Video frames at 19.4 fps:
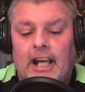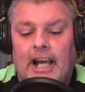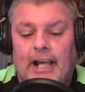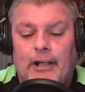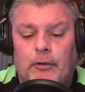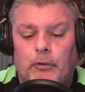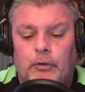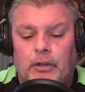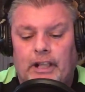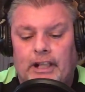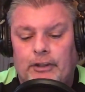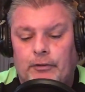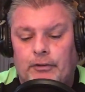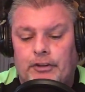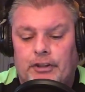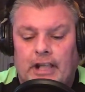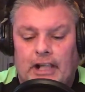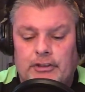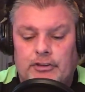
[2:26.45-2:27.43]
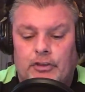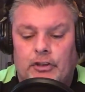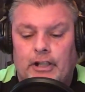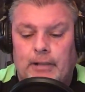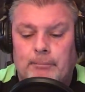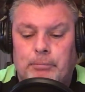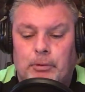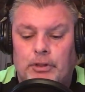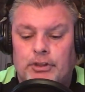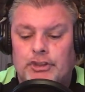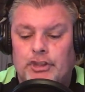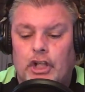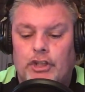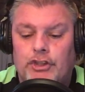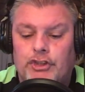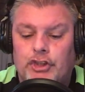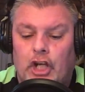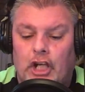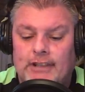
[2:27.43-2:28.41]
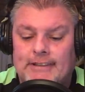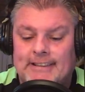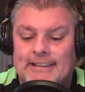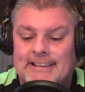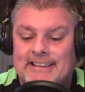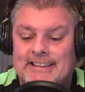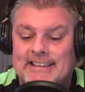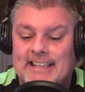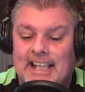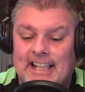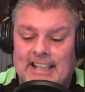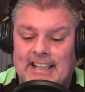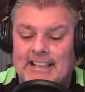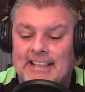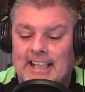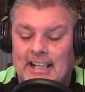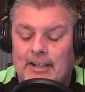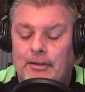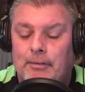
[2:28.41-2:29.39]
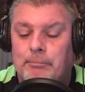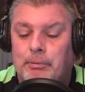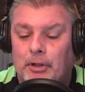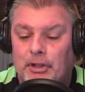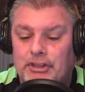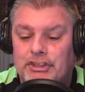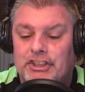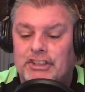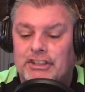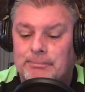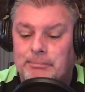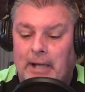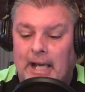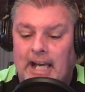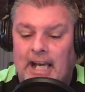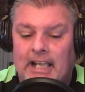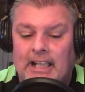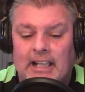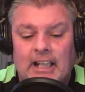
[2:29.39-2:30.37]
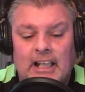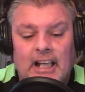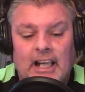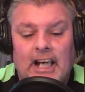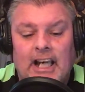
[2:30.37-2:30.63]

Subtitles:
at Orlando International Airport saw Johnson standing near the person's bag.